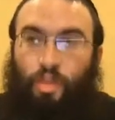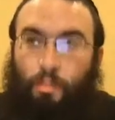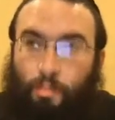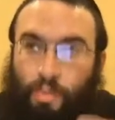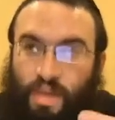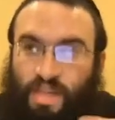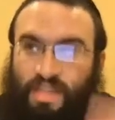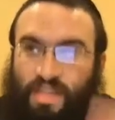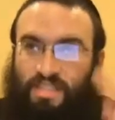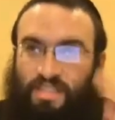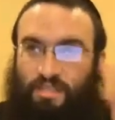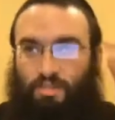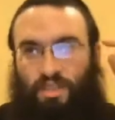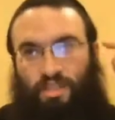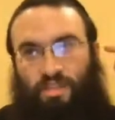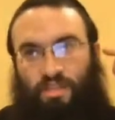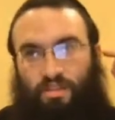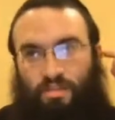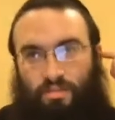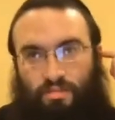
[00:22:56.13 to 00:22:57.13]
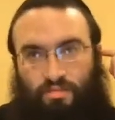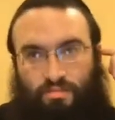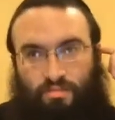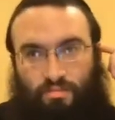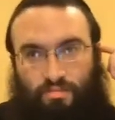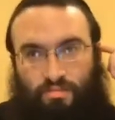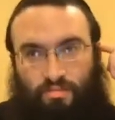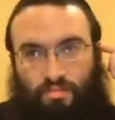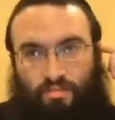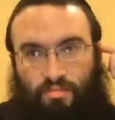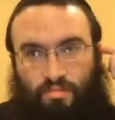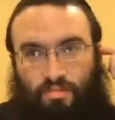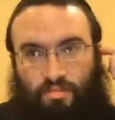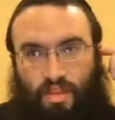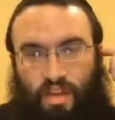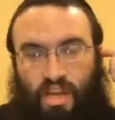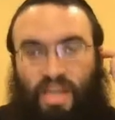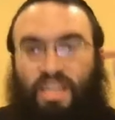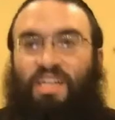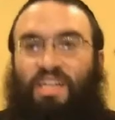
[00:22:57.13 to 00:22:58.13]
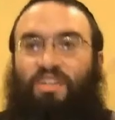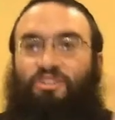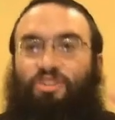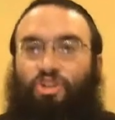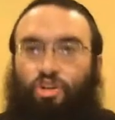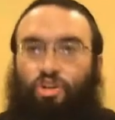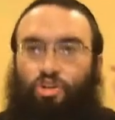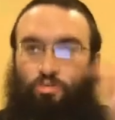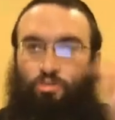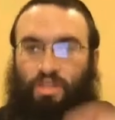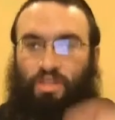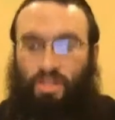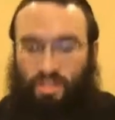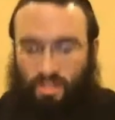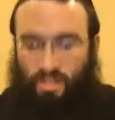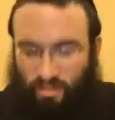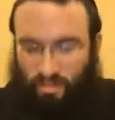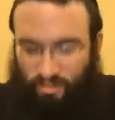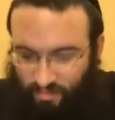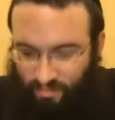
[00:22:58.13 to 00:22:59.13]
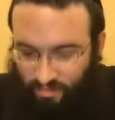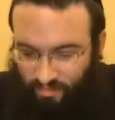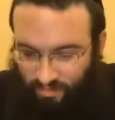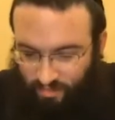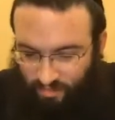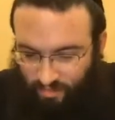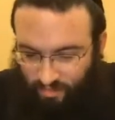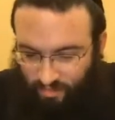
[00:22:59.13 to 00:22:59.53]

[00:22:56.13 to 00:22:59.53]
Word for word: the biggest mania, an internal mania.